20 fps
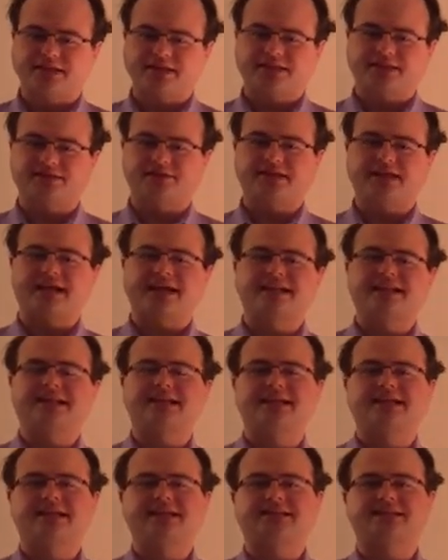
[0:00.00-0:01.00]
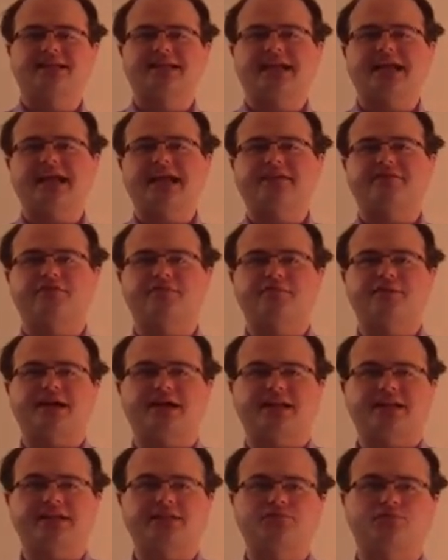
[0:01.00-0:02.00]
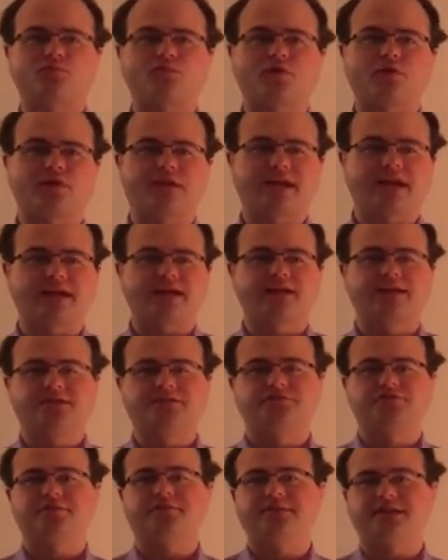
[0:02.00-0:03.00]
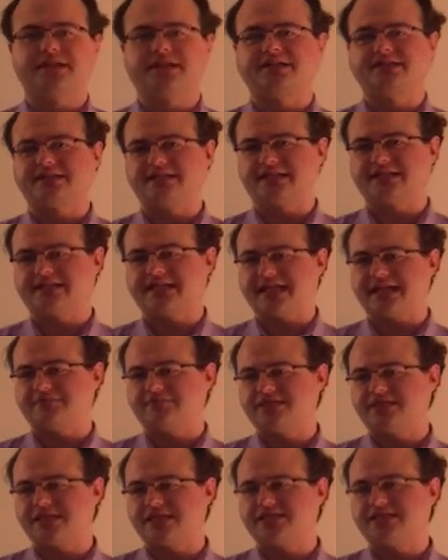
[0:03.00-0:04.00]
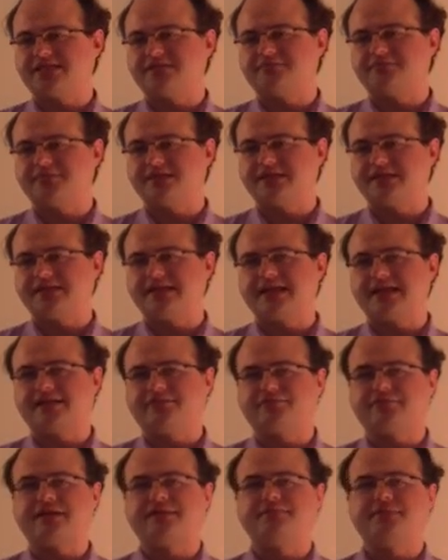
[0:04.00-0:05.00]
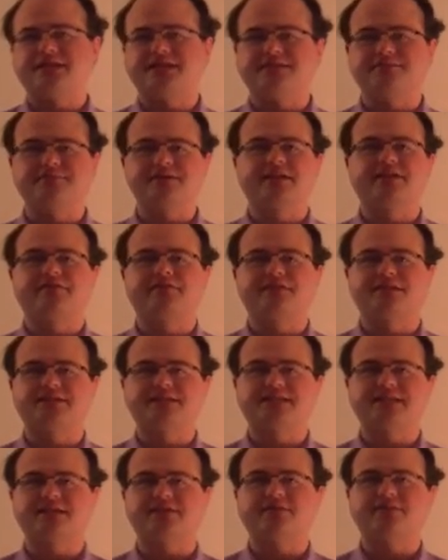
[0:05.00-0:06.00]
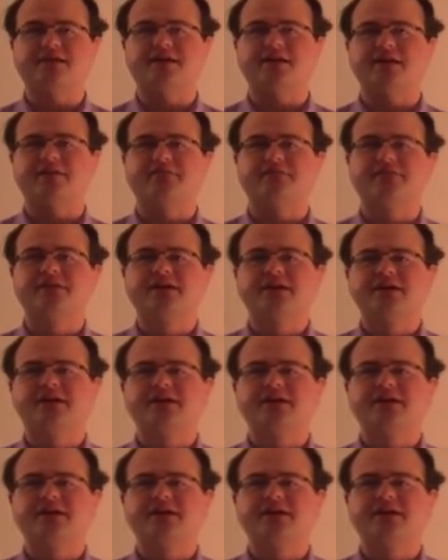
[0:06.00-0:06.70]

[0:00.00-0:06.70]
So the idea is that everybody is working, contributing to the same system, and then reaping the benefits thereof.